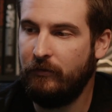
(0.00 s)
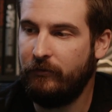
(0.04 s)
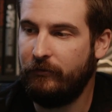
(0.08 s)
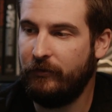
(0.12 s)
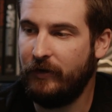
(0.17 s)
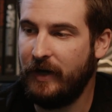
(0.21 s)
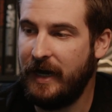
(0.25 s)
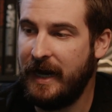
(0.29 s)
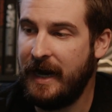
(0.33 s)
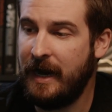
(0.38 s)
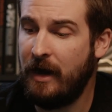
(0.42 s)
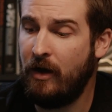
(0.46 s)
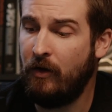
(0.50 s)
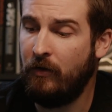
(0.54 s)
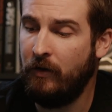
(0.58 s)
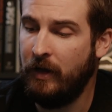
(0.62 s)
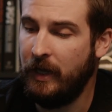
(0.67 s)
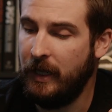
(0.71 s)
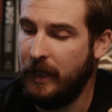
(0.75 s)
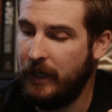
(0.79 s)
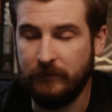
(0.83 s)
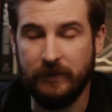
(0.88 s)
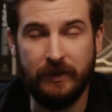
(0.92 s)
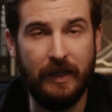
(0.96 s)
For
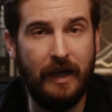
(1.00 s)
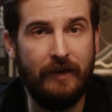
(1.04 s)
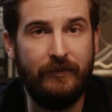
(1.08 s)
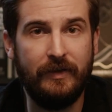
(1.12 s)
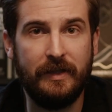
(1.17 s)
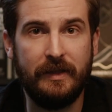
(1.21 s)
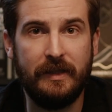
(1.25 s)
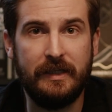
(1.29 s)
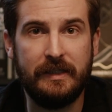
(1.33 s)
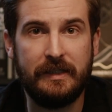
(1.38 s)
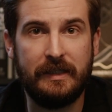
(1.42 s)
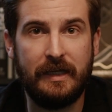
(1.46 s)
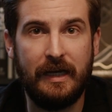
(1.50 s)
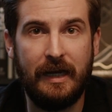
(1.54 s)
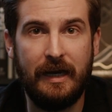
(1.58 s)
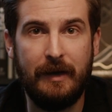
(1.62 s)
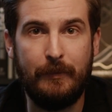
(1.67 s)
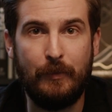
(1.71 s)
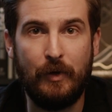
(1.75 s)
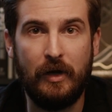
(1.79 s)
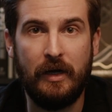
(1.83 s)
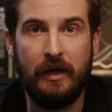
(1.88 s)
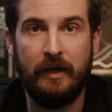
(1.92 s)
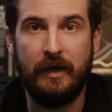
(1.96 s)
now, loving this
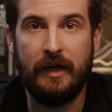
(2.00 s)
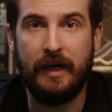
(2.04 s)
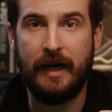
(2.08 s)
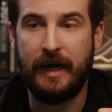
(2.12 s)
camera,